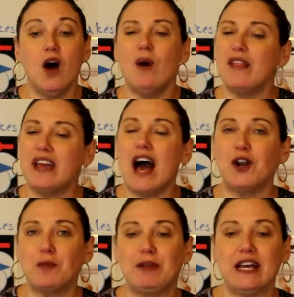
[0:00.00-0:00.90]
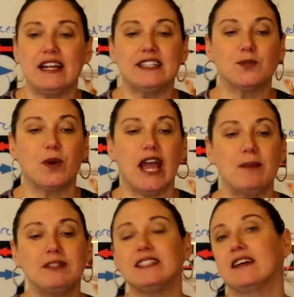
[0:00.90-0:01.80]
while the outer planets were
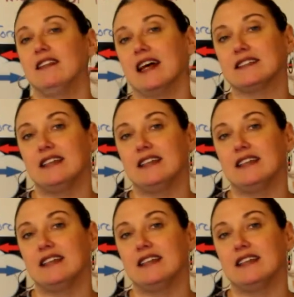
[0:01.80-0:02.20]
able to collect